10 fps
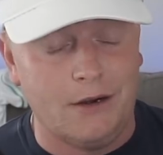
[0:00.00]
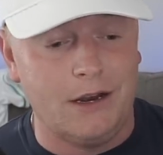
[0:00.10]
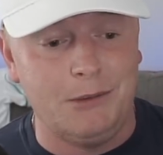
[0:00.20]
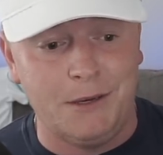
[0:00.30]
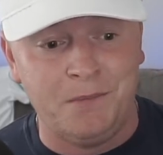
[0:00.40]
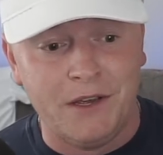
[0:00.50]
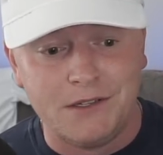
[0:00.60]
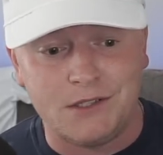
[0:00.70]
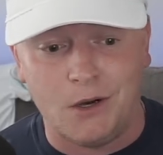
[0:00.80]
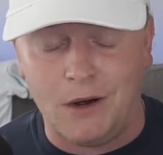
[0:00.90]
You know what I mean?
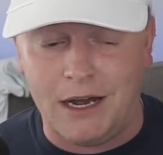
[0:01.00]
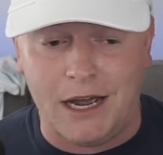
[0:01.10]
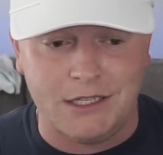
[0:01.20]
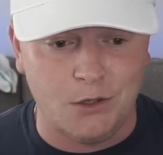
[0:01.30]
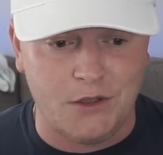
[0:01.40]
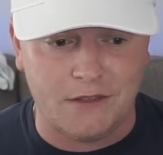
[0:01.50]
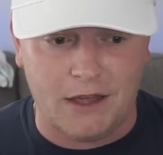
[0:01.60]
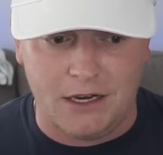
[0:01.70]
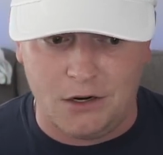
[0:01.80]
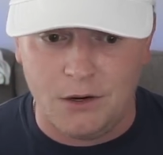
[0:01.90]
So I do think
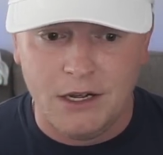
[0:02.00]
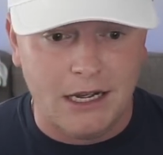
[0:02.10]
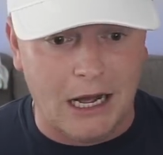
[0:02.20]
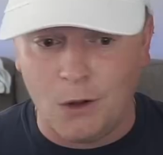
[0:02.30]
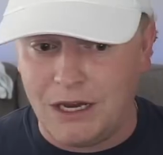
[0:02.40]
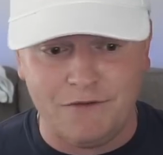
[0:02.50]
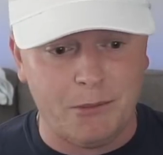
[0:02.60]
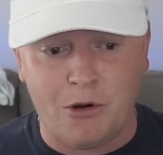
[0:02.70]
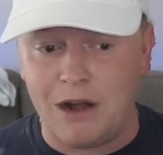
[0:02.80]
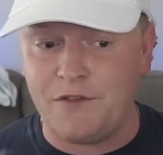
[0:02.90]
that, you know, I'll give
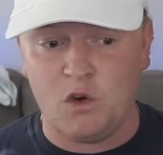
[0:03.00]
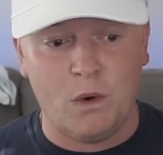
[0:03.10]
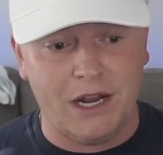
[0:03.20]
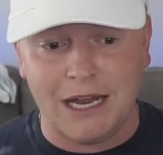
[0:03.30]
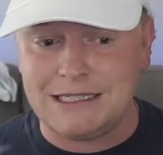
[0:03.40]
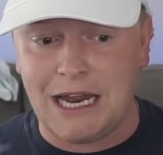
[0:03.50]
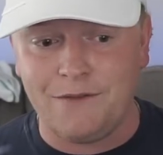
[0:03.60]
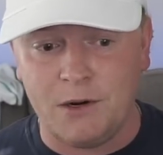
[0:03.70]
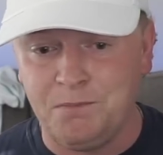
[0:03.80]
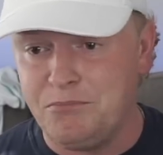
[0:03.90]
them credit for the win against
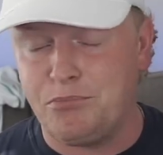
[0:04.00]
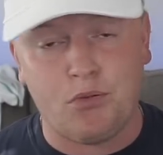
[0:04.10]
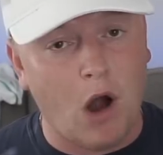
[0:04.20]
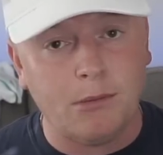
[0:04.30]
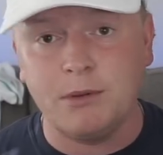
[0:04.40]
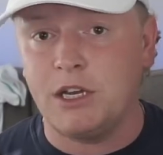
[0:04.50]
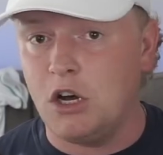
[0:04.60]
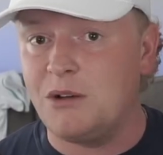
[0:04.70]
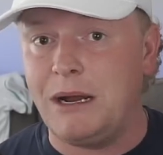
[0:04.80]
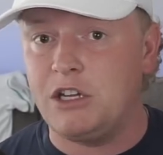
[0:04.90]
Denver. Probably
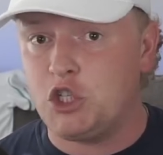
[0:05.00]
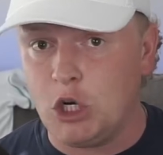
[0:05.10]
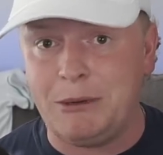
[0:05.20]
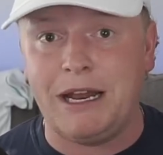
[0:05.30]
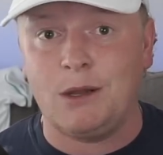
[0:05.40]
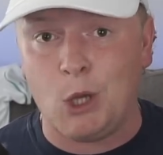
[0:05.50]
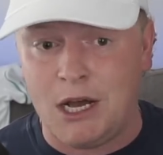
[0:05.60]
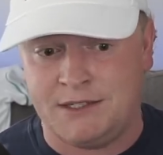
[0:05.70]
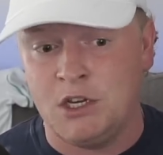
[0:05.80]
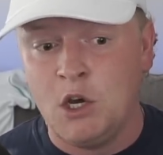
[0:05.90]
could have been and should have been a
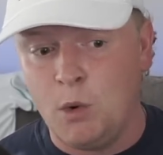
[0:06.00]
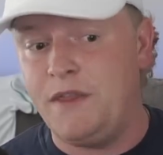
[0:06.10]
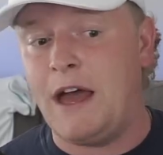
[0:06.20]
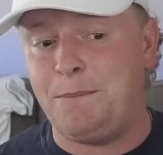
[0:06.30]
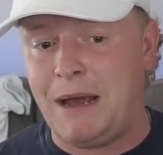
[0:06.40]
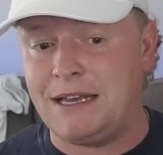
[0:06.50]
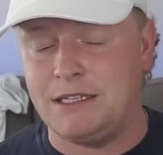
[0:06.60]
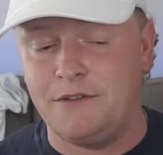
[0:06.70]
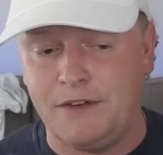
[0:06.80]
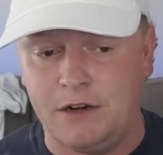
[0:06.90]
loss with that
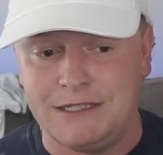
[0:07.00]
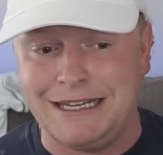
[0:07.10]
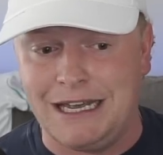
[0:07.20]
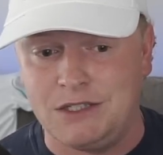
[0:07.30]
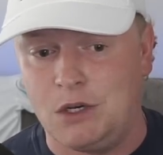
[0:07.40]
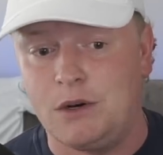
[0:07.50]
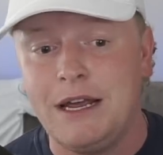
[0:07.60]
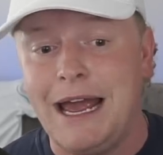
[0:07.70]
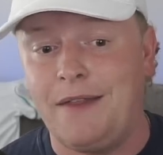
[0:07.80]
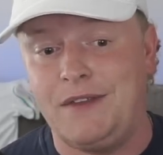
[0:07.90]
pass interference in the end zone
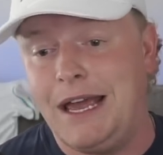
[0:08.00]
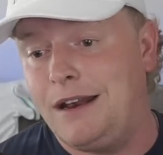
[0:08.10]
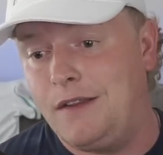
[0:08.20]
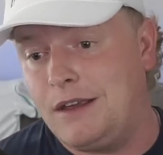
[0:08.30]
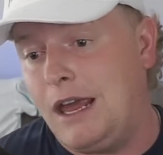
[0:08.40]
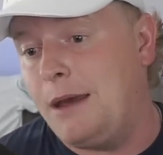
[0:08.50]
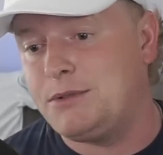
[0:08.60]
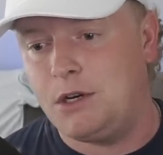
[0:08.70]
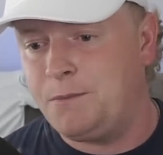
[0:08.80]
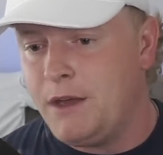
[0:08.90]
at the end of the game.
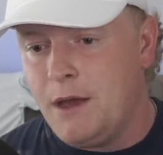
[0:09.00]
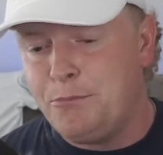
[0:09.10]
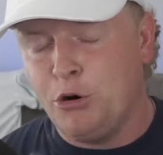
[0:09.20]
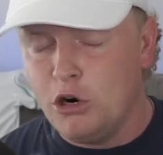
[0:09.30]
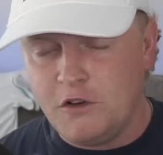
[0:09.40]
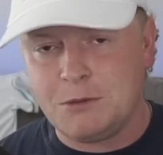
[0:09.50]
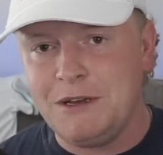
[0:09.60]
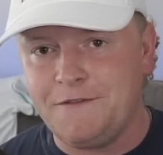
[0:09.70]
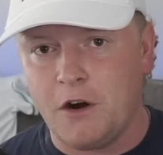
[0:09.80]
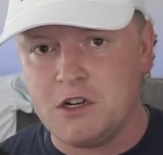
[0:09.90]
So prove it to
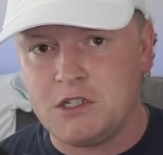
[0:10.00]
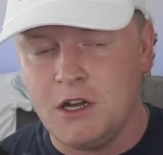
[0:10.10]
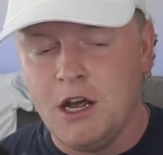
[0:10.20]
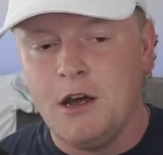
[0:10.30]
me first.